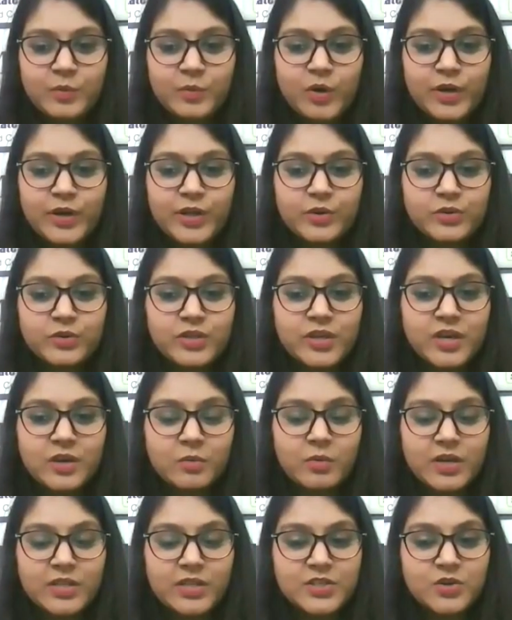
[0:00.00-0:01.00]
what do you
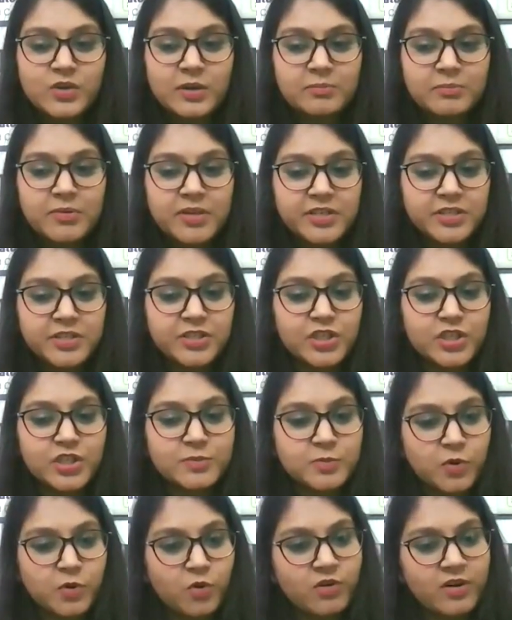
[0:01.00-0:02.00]
think once you completed
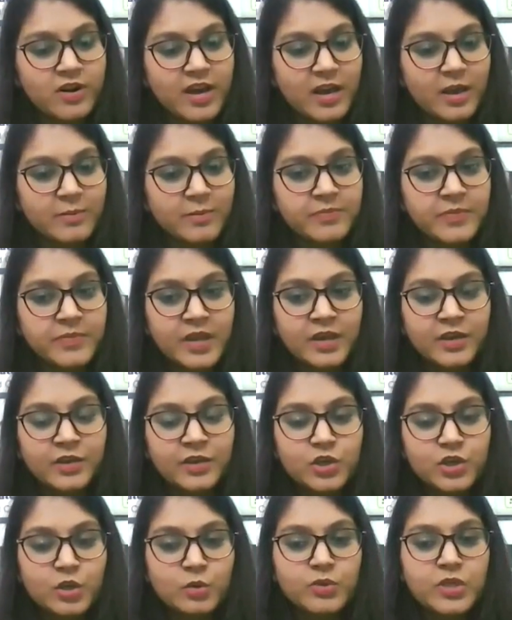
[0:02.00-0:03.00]
this program?
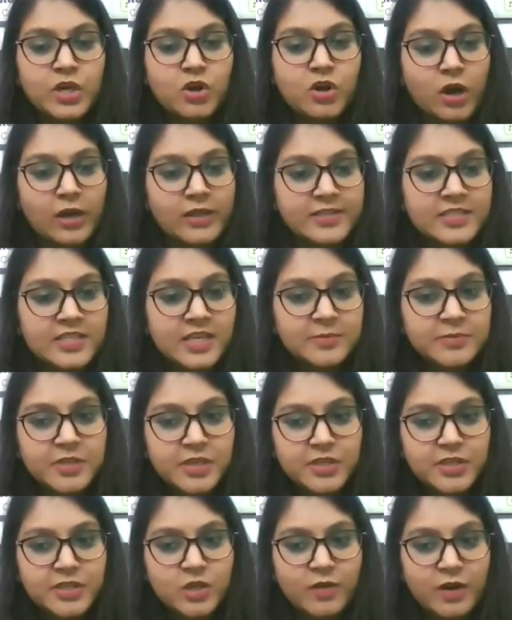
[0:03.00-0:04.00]
You know the concepts
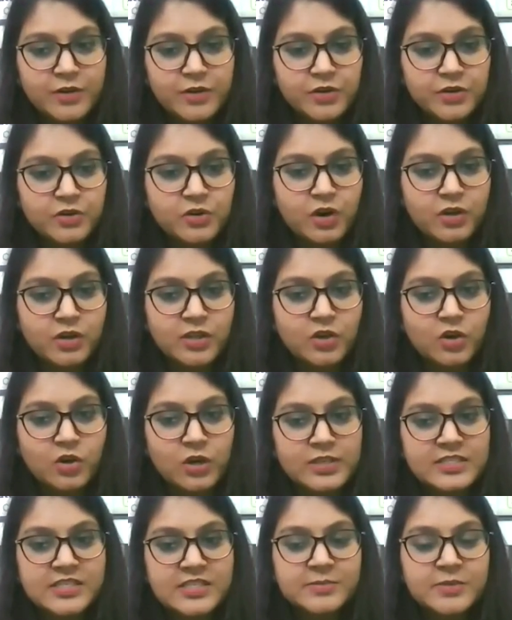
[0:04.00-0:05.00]
yeah. that you have undergone, the
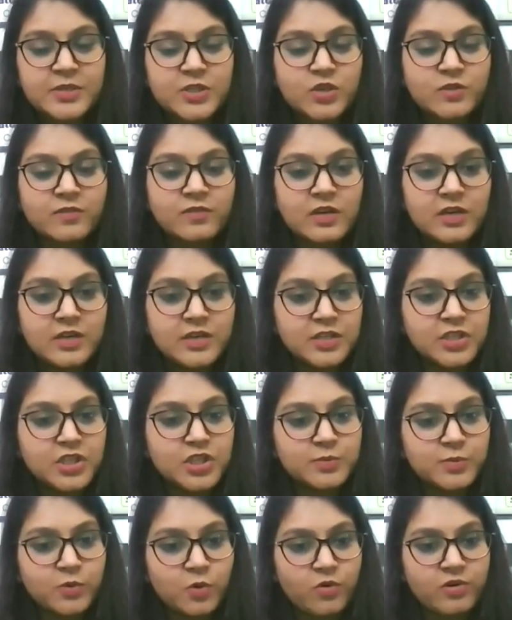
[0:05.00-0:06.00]
concepts that you have learned in
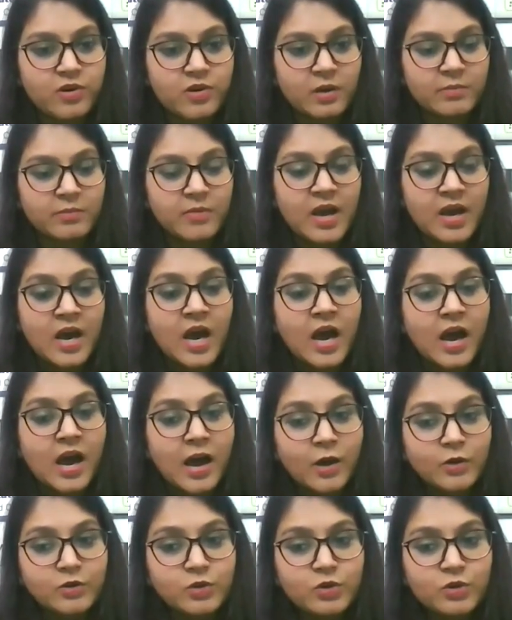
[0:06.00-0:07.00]
this program.
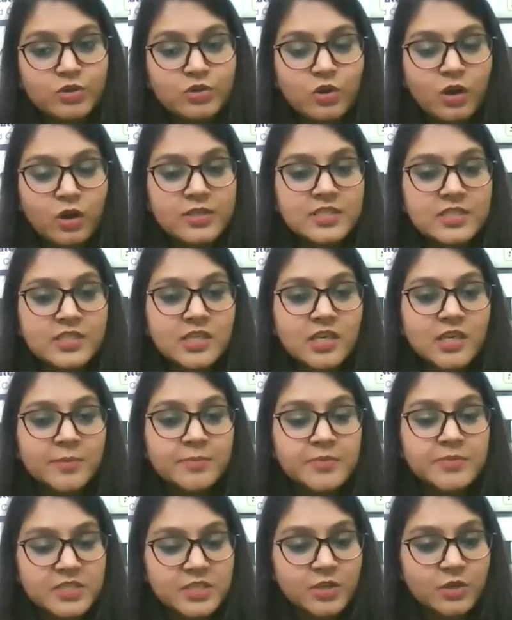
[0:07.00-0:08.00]
How those
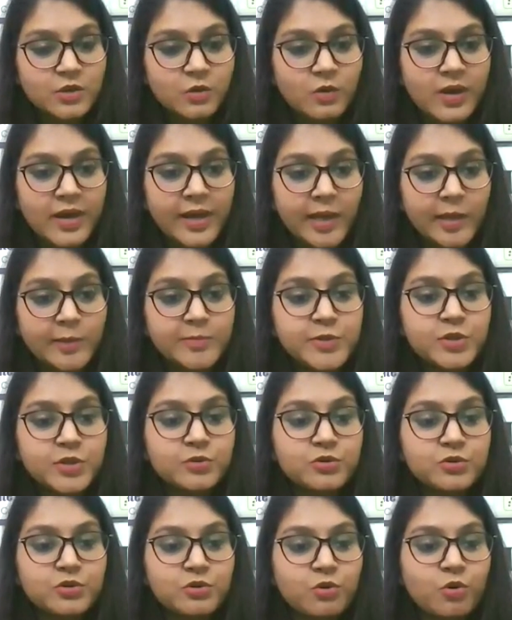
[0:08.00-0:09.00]
concepts, you know, helped
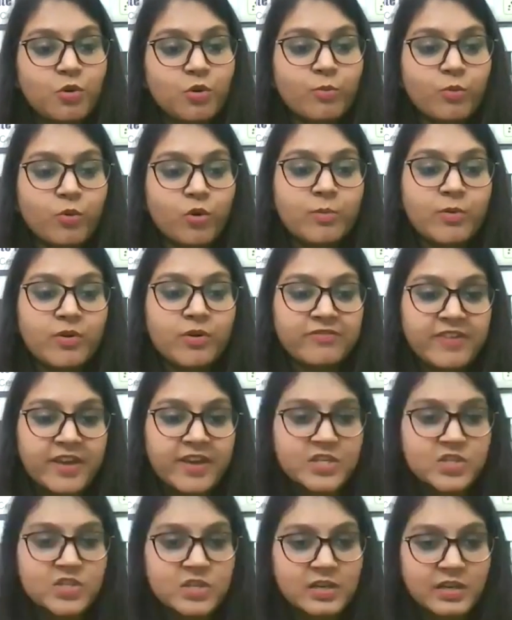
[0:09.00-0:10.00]
you to grow more
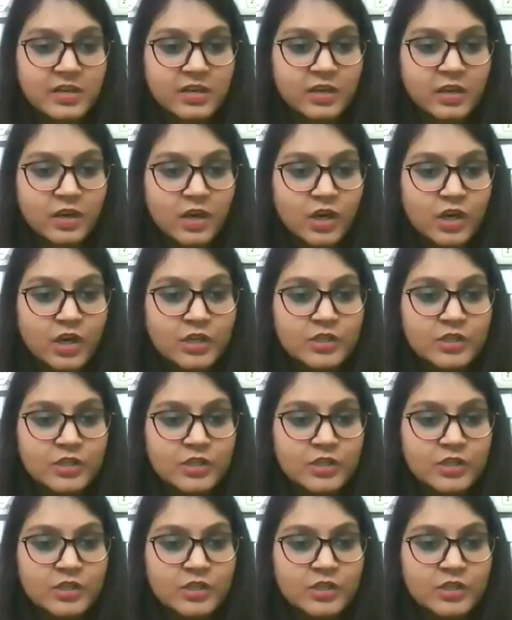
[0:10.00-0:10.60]
professionally